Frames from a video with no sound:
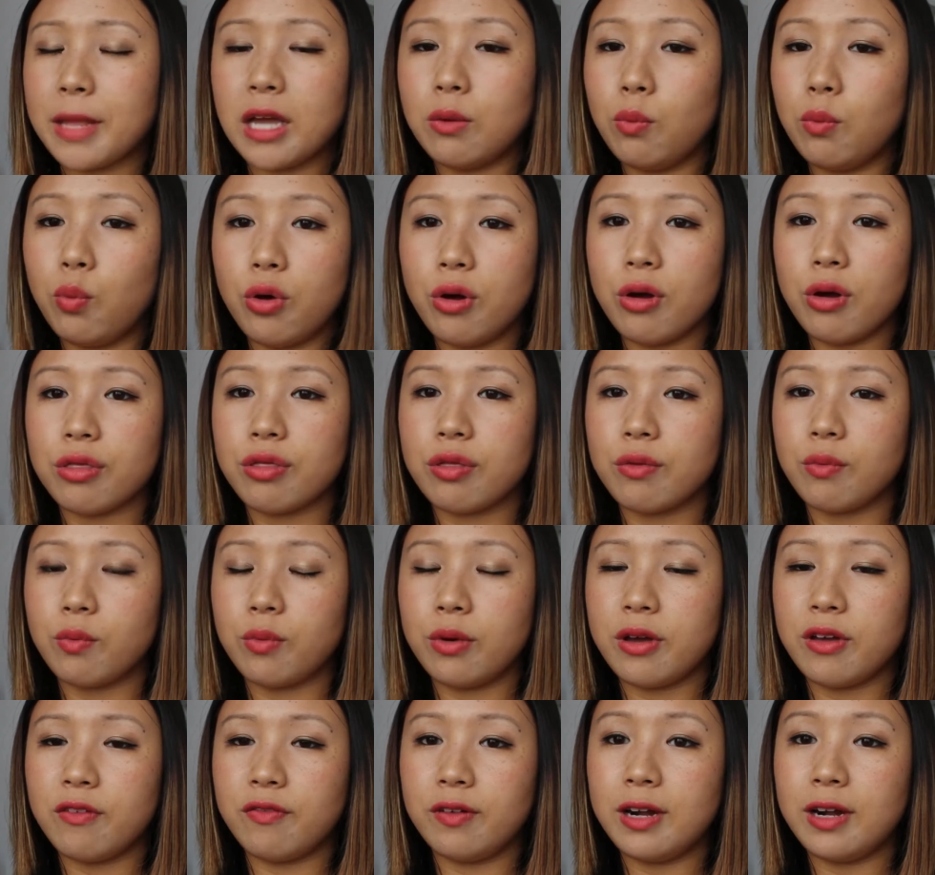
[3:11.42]
works
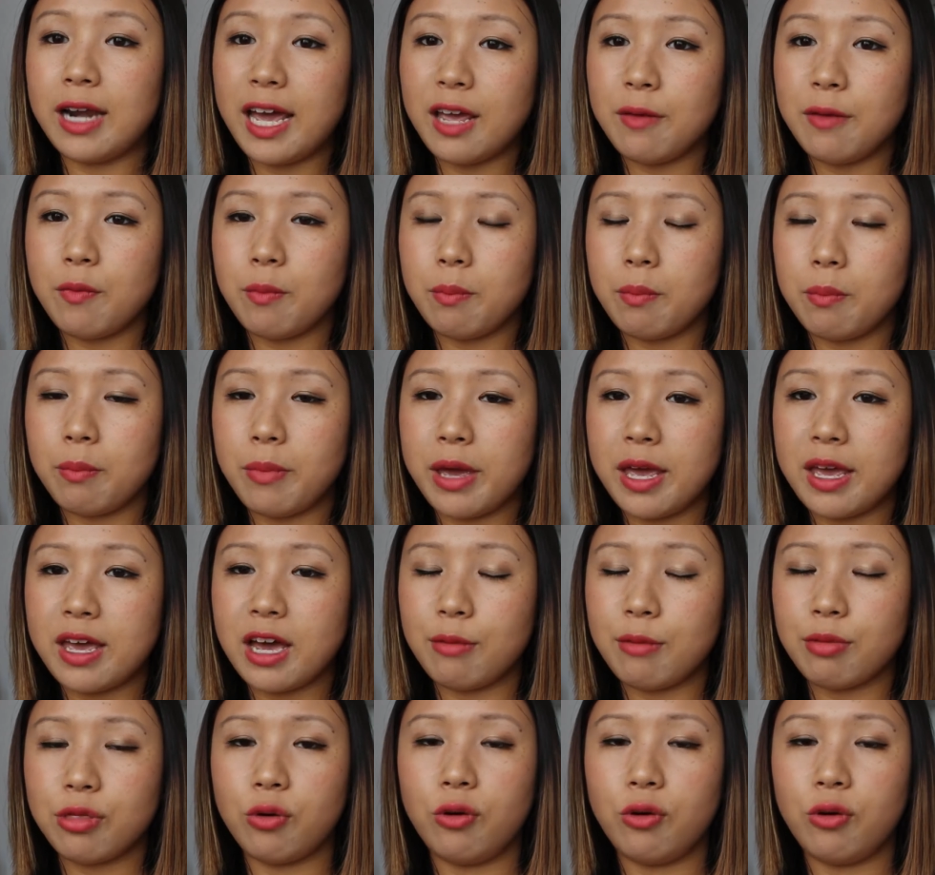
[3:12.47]
with light makeup.